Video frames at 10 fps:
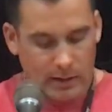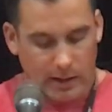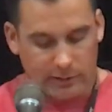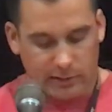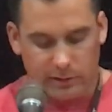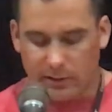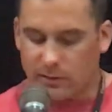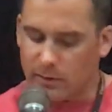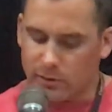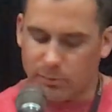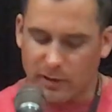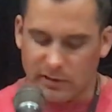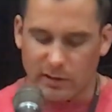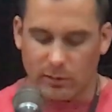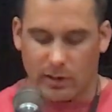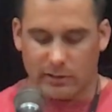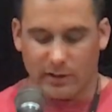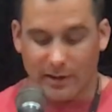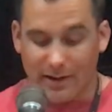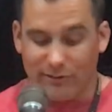I still didn't see what the big deal was. I
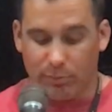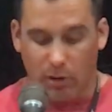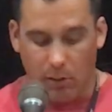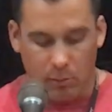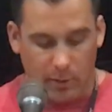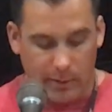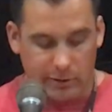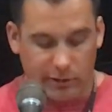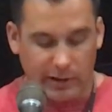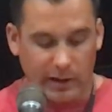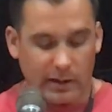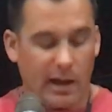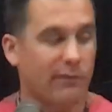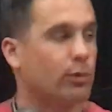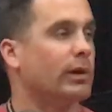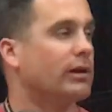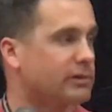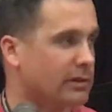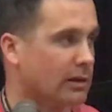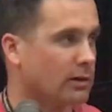didn't have a problem with my drinking. Everyone else
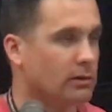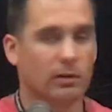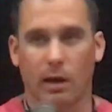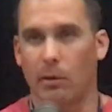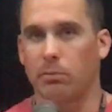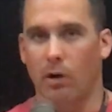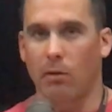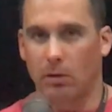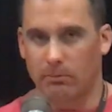did. Not my problem.